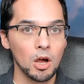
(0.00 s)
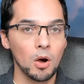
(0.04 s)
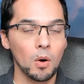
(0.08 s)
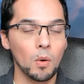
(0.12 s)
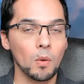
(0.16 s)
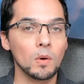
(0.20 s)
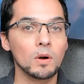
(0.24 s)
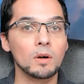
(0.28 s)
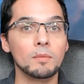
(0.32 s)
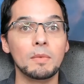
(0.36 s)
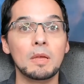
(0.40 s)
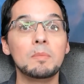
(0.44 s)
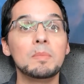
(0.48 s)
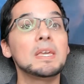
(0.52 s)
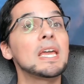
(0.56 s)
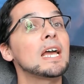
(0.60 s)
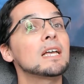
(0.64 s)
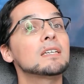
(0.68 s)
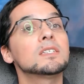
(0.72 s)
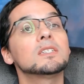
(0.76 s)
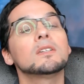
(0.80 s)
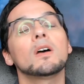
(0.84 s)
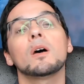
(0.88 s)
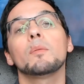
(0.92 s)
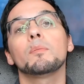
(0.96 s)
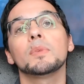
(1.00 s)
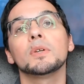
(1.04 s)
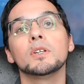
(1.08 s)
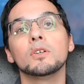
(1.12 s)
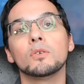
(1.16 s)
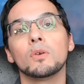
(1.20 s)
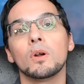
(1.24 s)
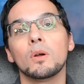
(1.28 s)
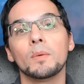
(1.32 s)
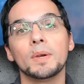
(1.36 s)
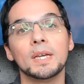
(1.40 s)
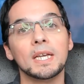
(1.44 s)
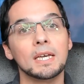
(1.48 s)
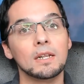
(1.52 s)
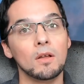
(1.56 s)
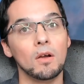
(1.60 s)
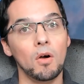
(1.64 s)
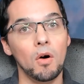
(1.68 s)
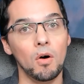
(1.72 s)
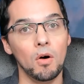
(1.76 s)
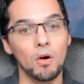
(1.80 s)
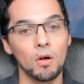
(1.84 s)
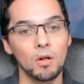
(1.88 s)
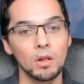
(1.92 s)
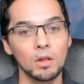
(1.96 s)
or maybe has not been growing at
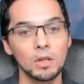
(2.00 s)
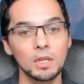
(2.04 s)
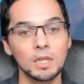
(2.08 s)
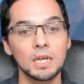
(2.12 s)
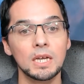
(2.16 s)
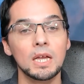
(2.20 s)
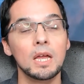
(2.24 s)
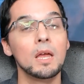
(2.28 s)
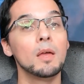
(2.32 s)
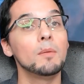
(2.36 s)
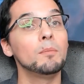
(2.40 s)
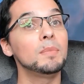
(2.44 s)
all